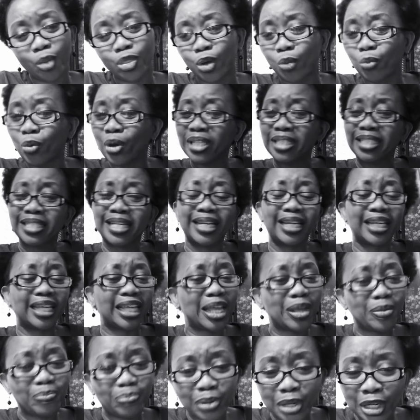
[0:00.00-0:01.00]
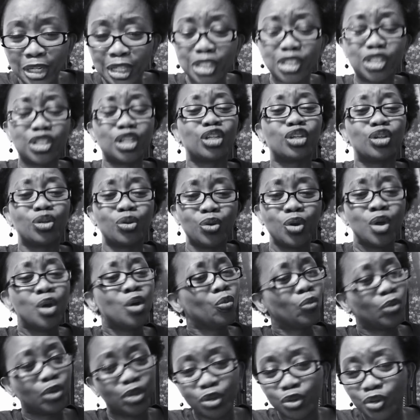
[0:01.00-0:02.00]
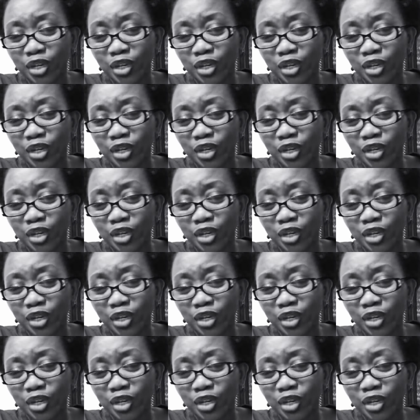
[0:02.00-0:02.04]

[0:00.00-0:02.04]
The one's going to keep pushing you when you